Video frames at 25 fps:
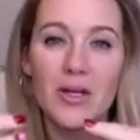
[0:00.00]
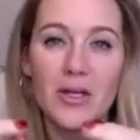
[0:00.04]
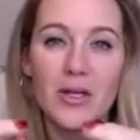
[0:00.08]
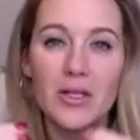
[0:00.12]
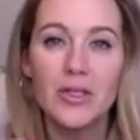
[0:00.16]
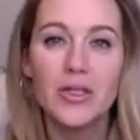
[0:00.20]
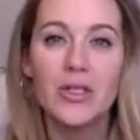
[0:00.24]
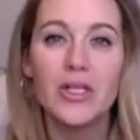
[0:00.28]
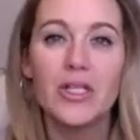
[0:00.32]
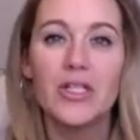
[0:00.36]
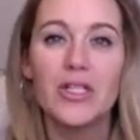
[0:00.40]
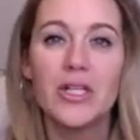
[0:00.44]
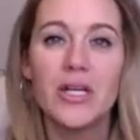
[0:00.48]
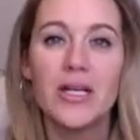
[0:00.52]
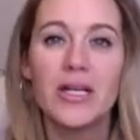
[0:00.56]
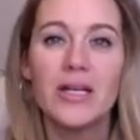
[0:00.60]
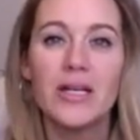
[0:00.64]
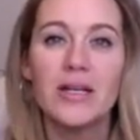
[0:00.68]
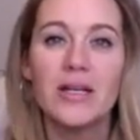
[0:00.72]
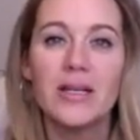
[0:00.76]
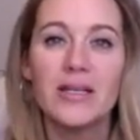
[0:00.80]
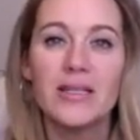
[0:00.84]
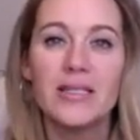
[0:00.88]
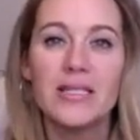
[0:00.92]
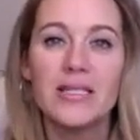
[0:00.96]

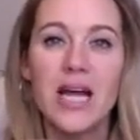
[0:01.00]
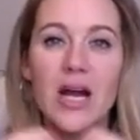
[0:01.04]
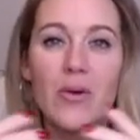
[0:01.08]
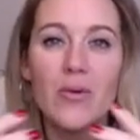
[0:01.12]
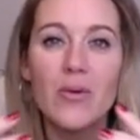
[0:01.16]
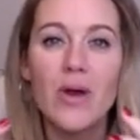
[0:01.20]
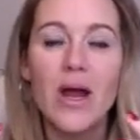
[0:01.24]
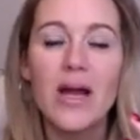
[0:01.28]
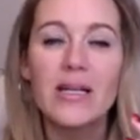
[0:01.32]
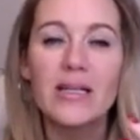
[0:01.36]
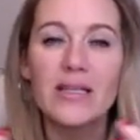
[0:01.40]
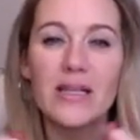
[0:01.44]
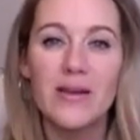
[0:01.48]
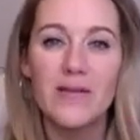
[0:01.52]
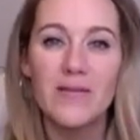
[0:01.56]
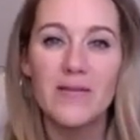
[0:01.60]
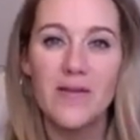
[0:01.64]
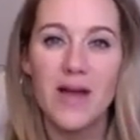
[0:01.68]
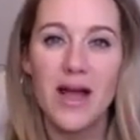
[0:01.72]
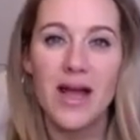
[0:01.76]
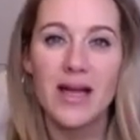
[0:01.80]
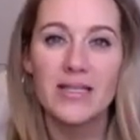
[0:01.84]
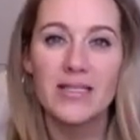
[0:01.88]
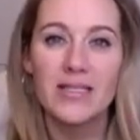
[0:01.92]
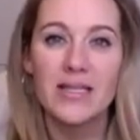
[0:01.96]
nutrition directly
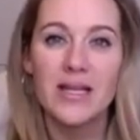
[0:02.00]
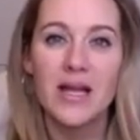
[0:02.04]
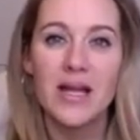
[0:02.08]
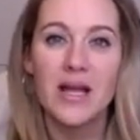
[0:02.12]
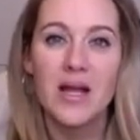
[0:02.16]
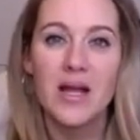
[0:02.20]
affect